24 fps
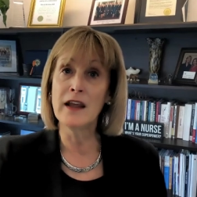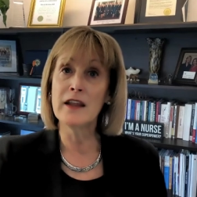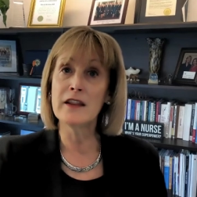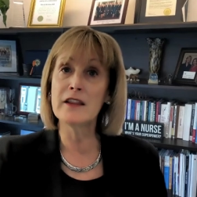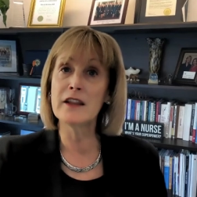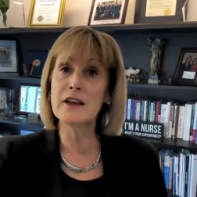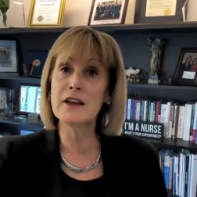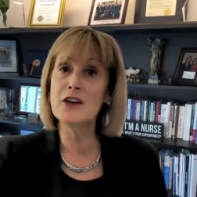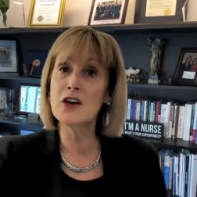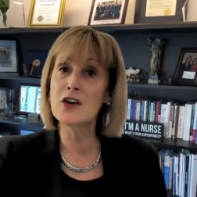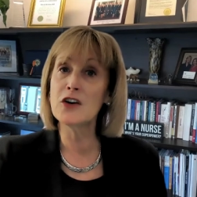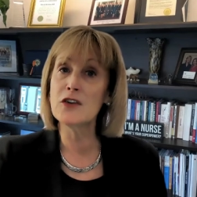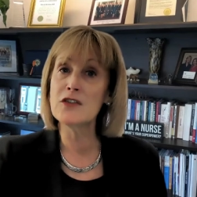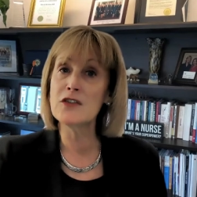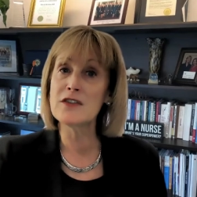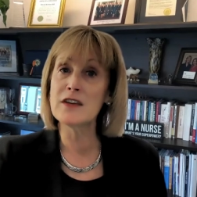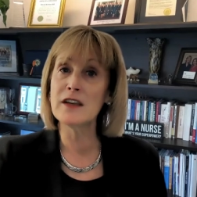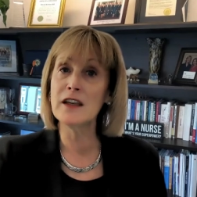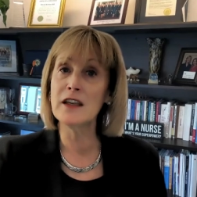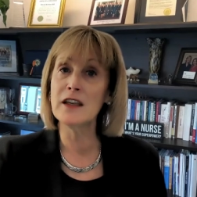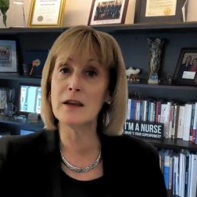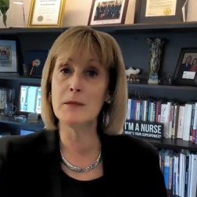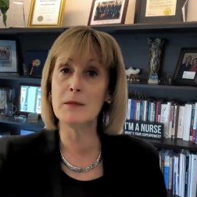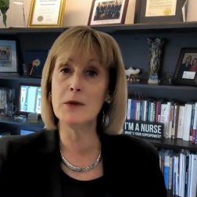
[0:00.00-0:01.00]
The
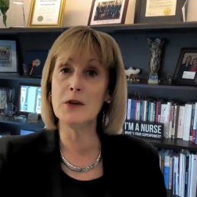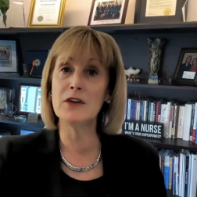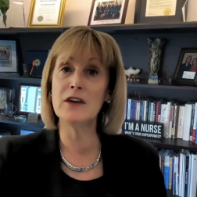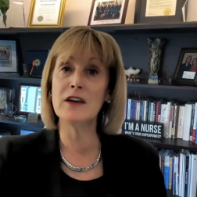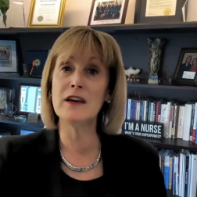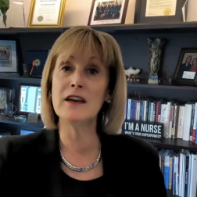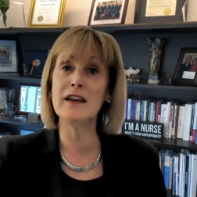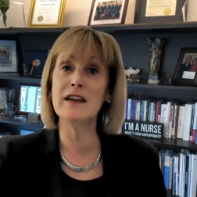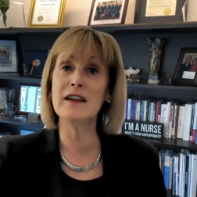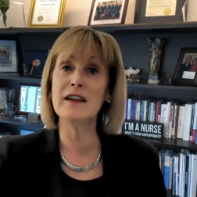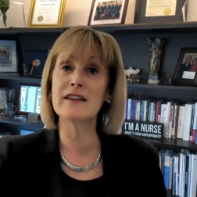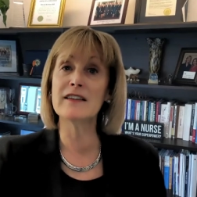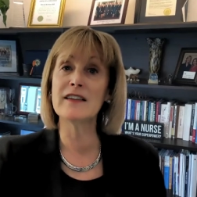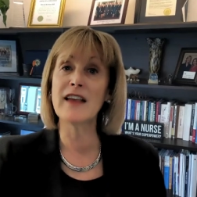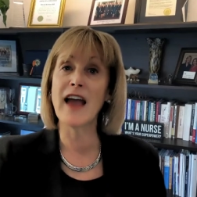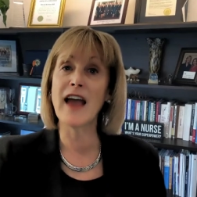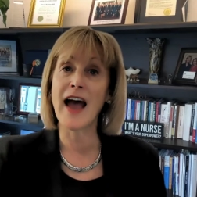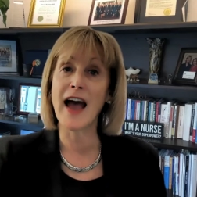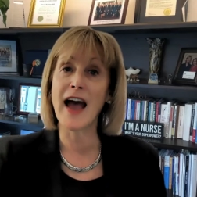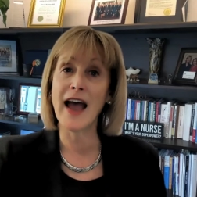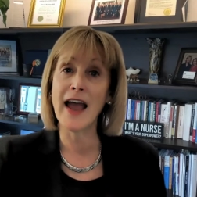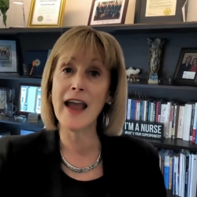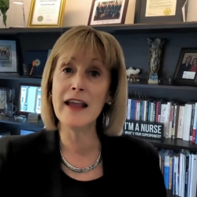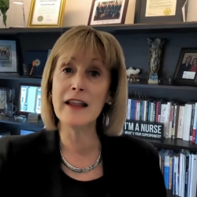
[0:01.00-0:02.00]
nursing community is
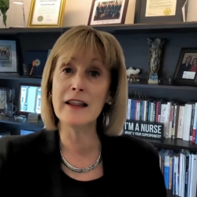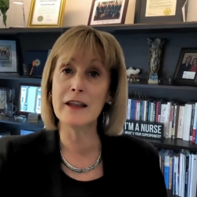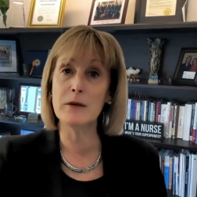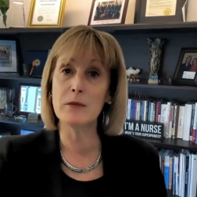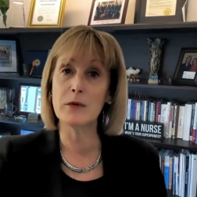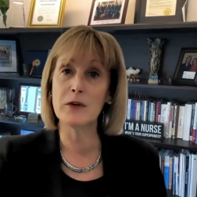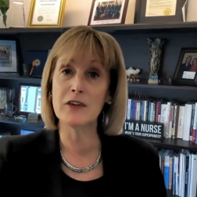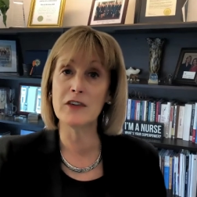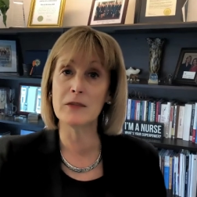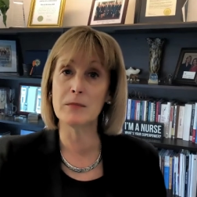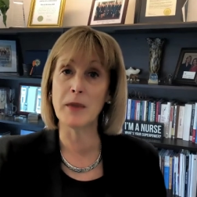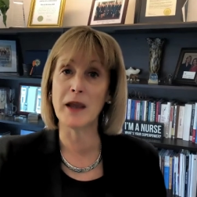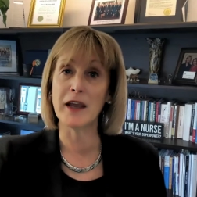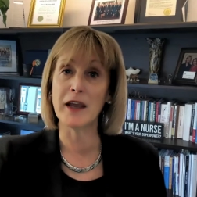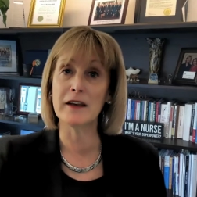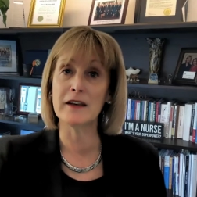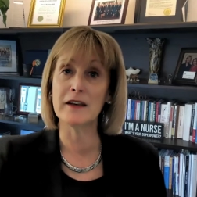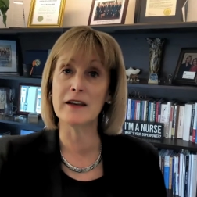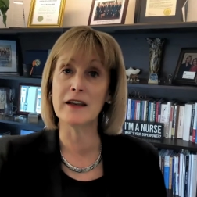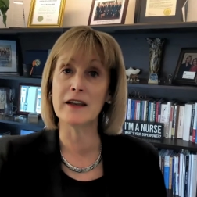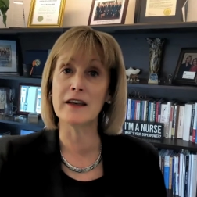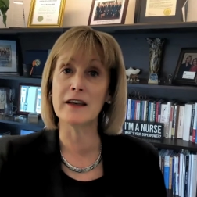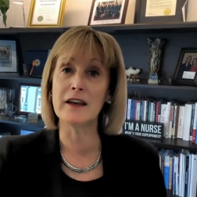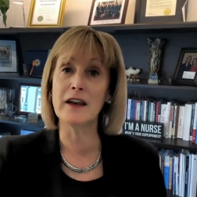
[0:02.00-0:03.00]
highly
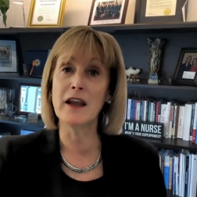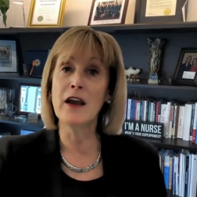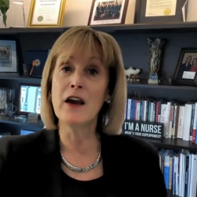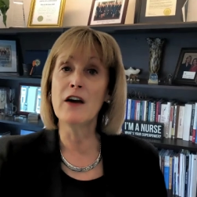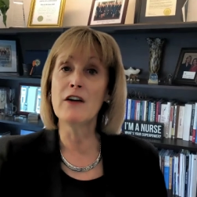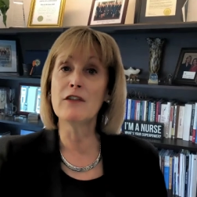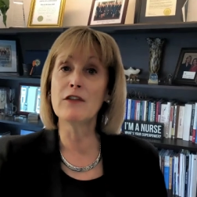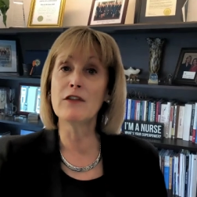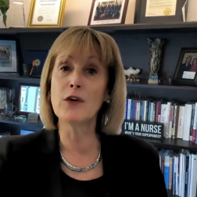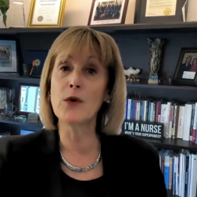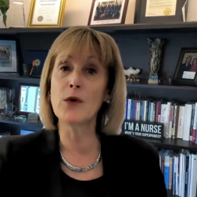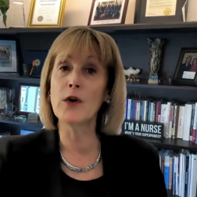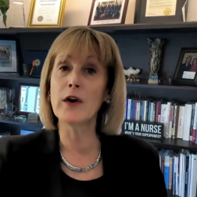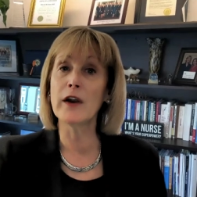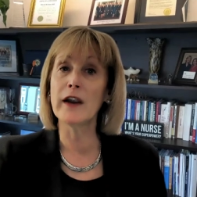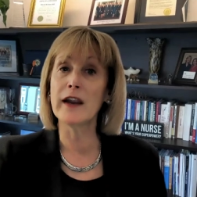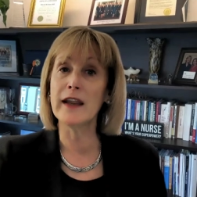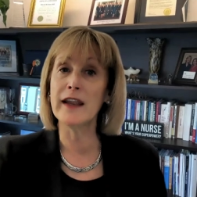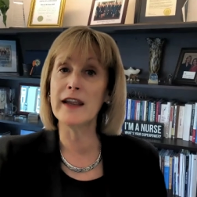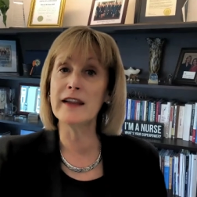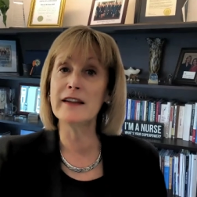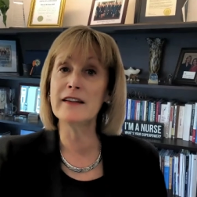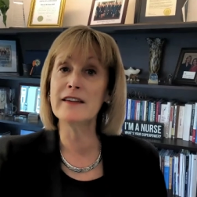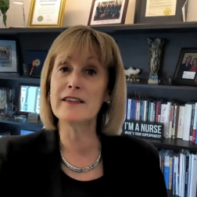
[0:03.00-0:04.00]
respected for
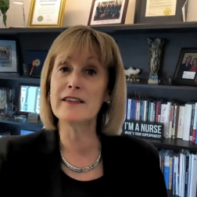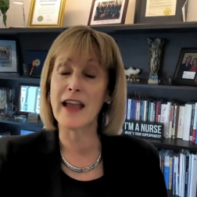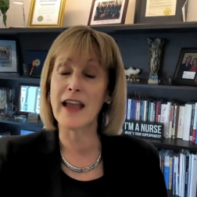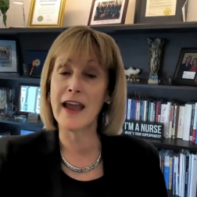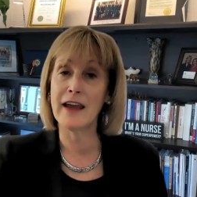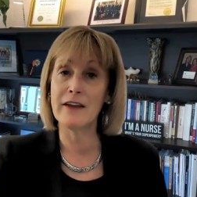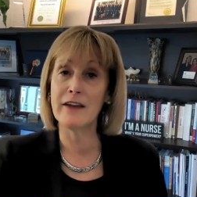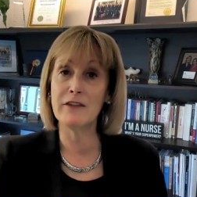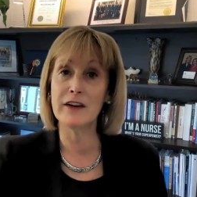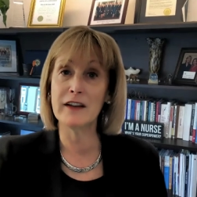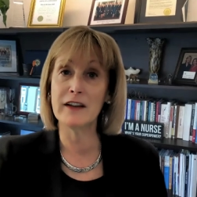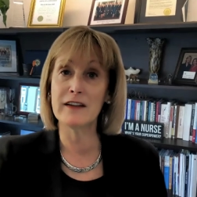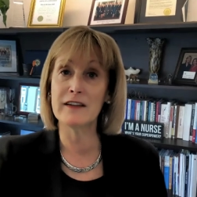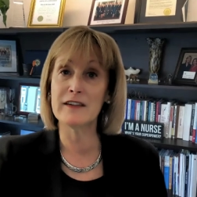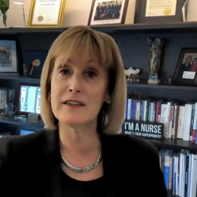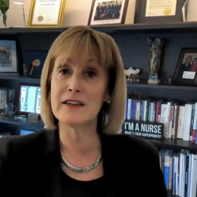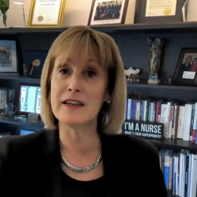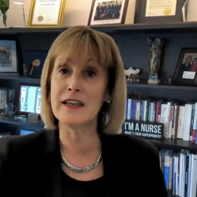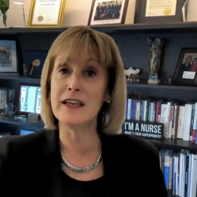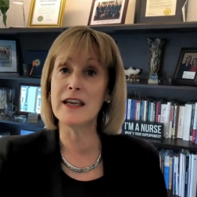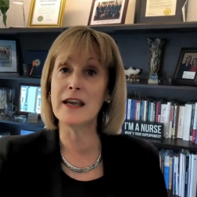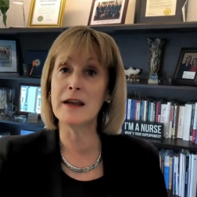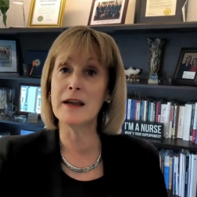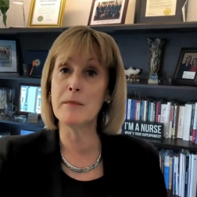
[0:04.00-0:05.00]
its
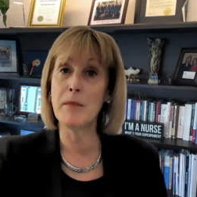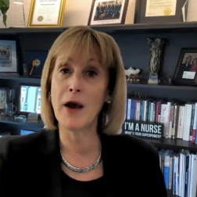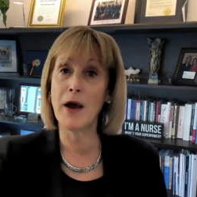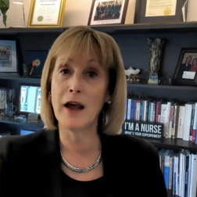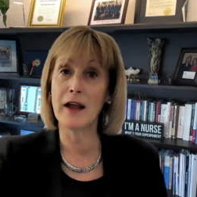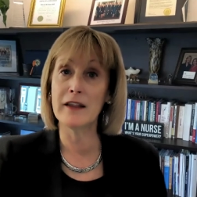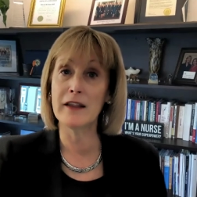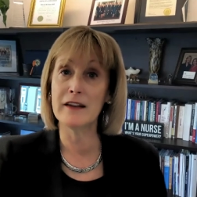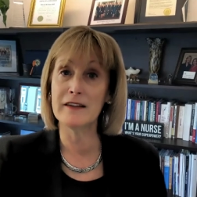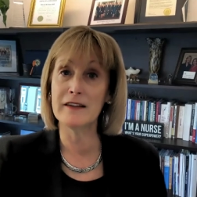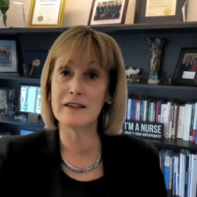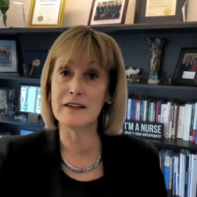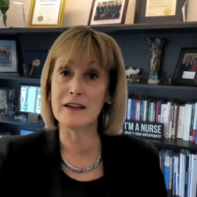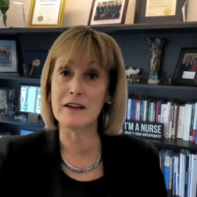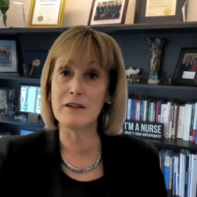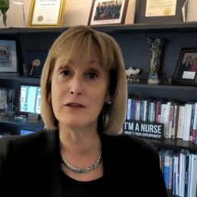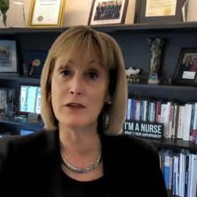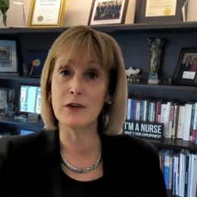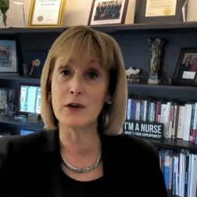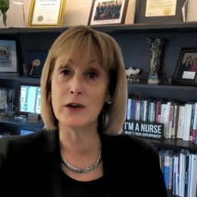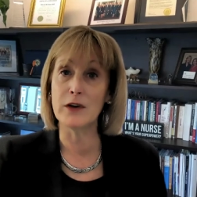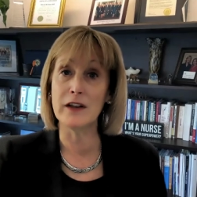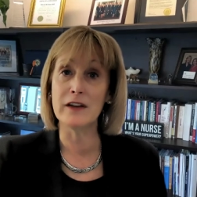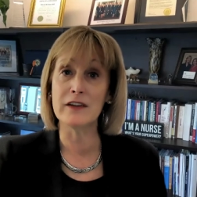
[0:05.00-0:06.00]
advocacy and policy
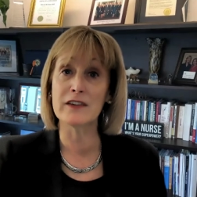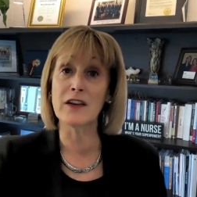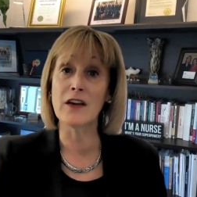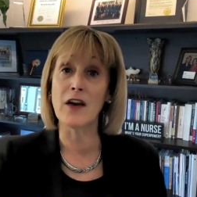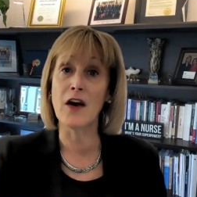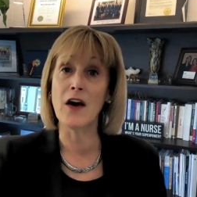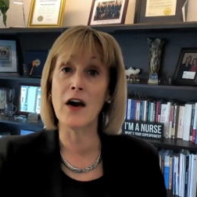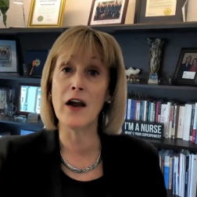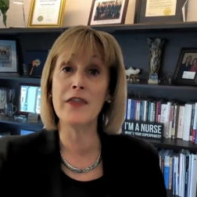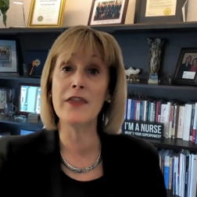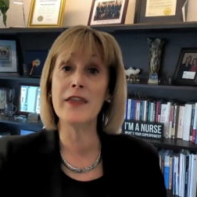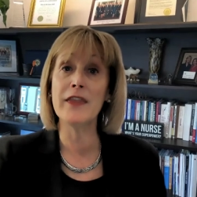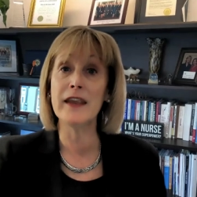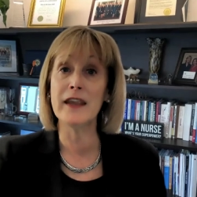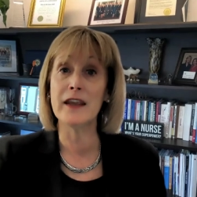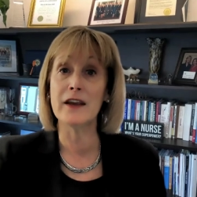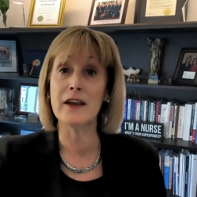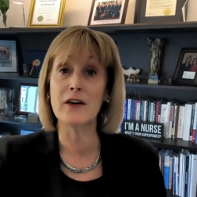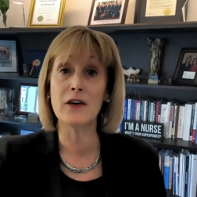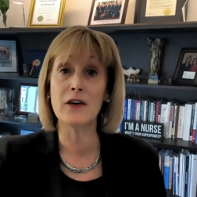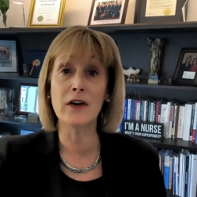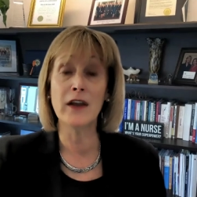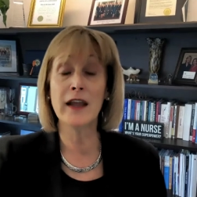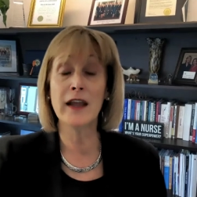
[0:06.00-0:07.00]
voice on the
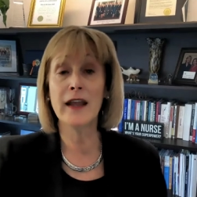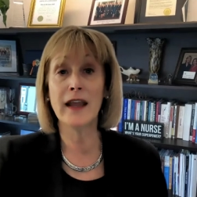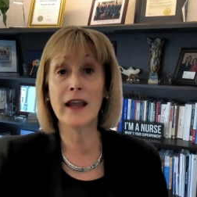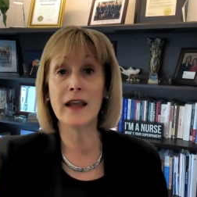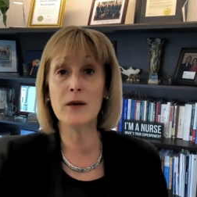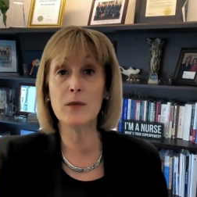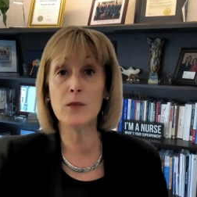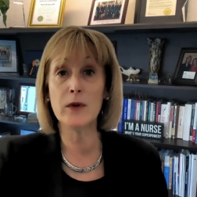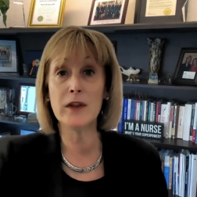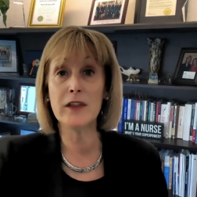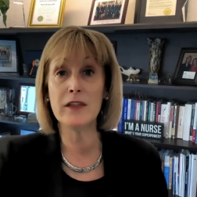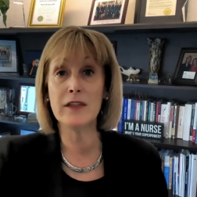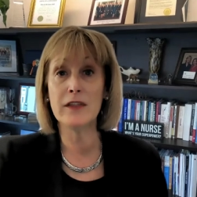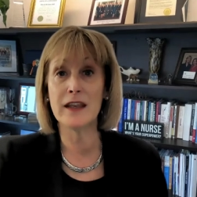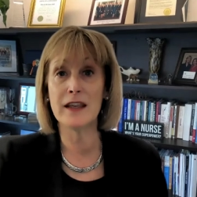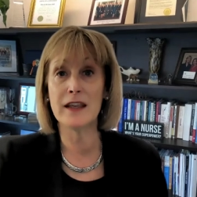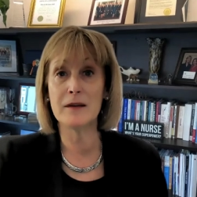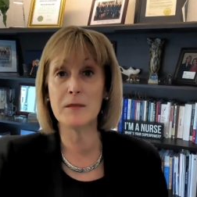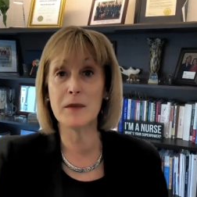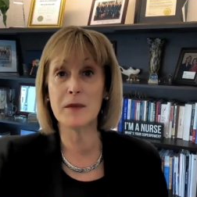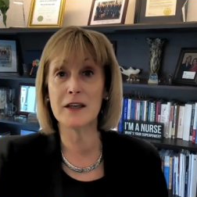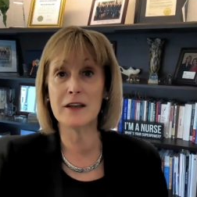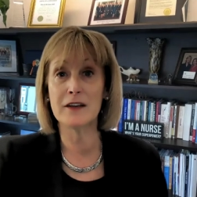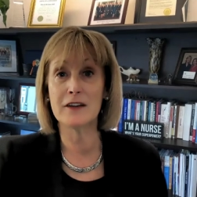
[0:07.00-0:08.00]
Hill and with the
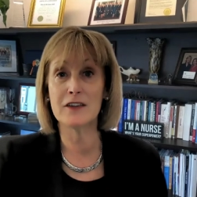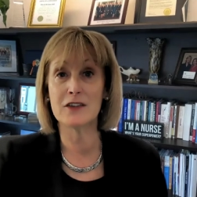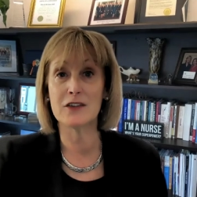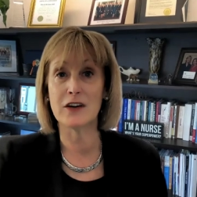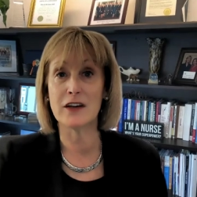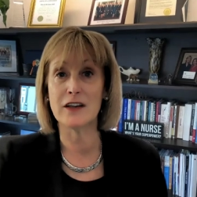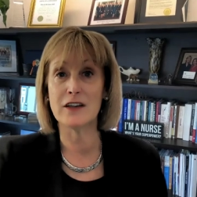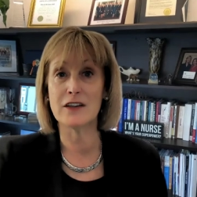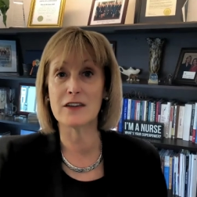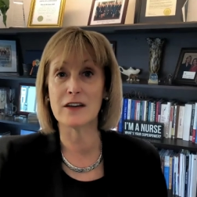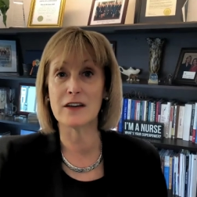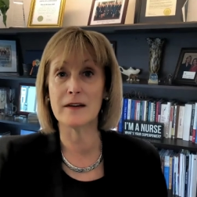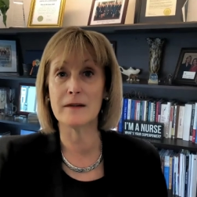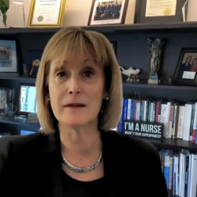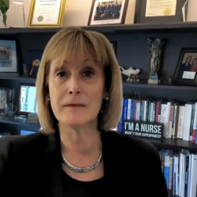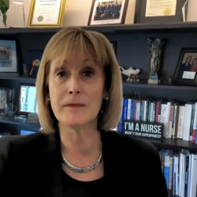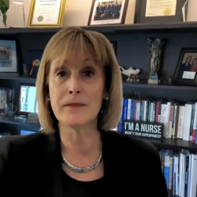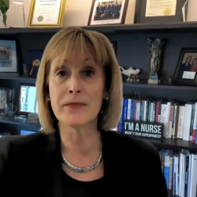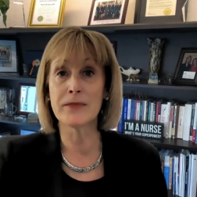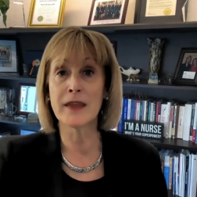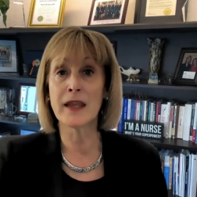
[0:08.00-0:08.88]
administration.